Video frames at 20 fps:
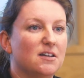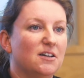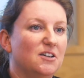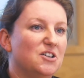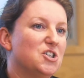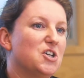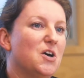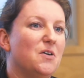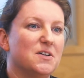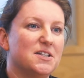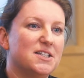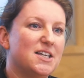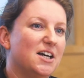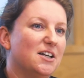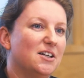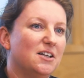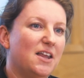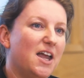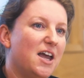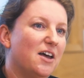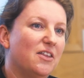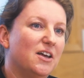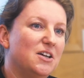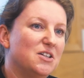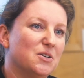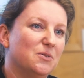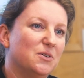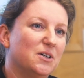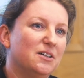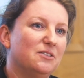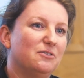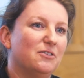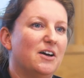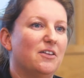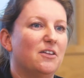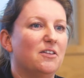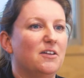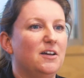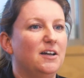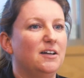They show us how they do it
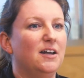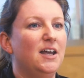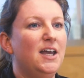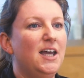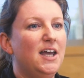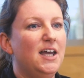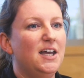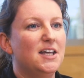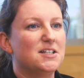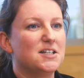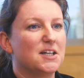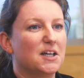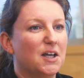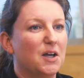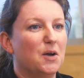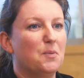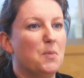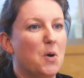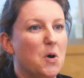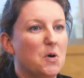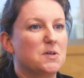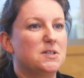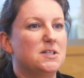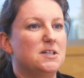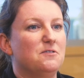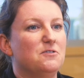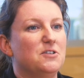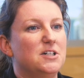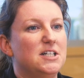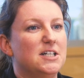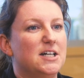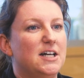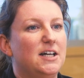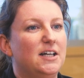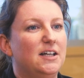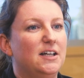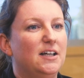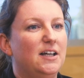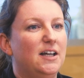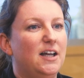rather than ticking a box every day.